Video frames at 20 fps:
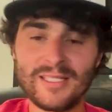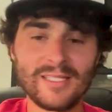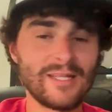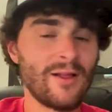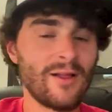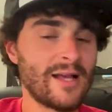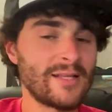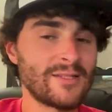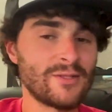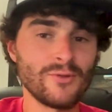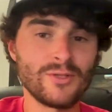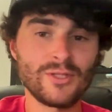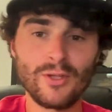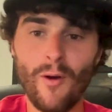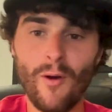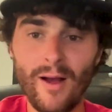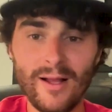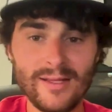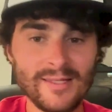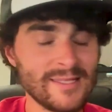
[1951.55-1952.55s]
Still has those
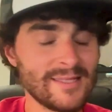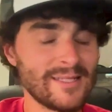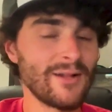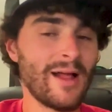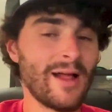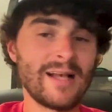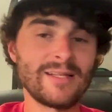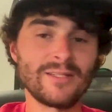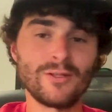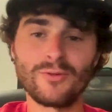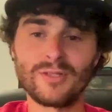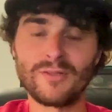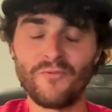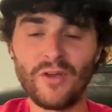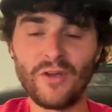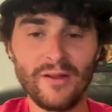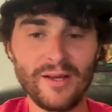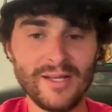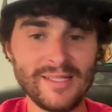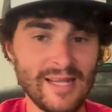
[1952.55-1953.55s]
thoughts, still has those
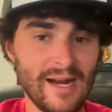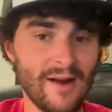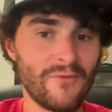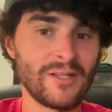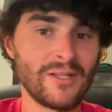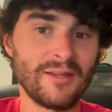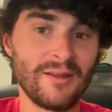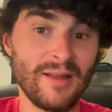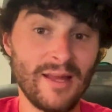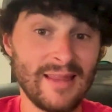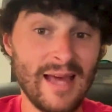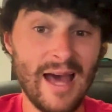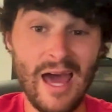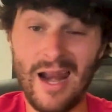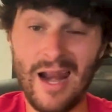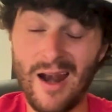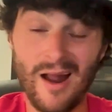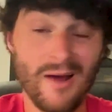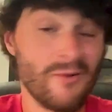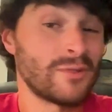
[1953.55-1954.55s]
feelings and everything like
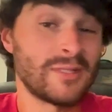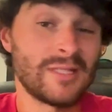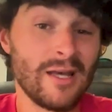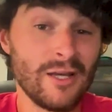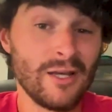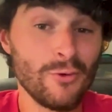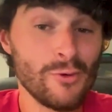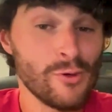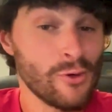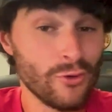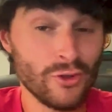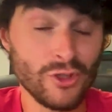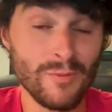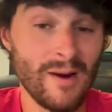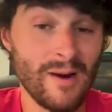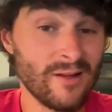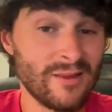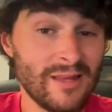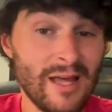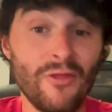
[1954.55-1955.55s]
that. And I will tell you in an ultra
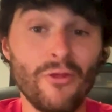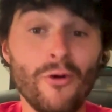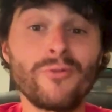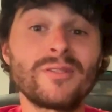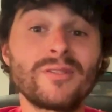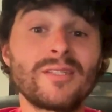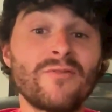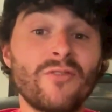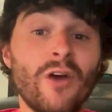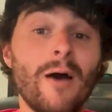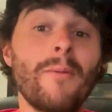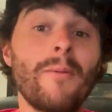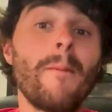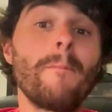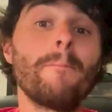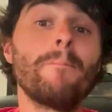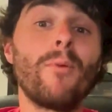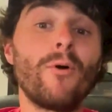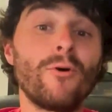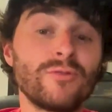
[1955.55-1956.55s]
marathon, those have come up
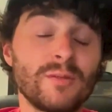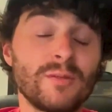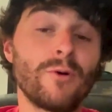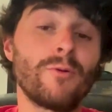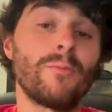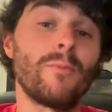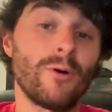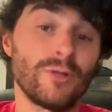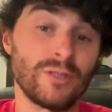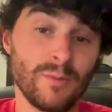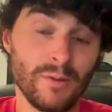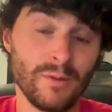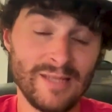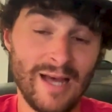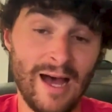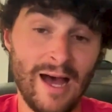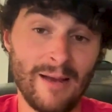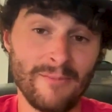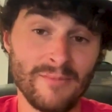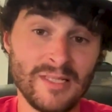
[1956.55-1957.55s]
multiple
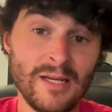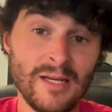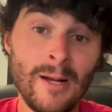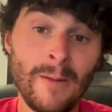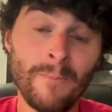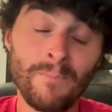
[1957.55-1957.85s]
times.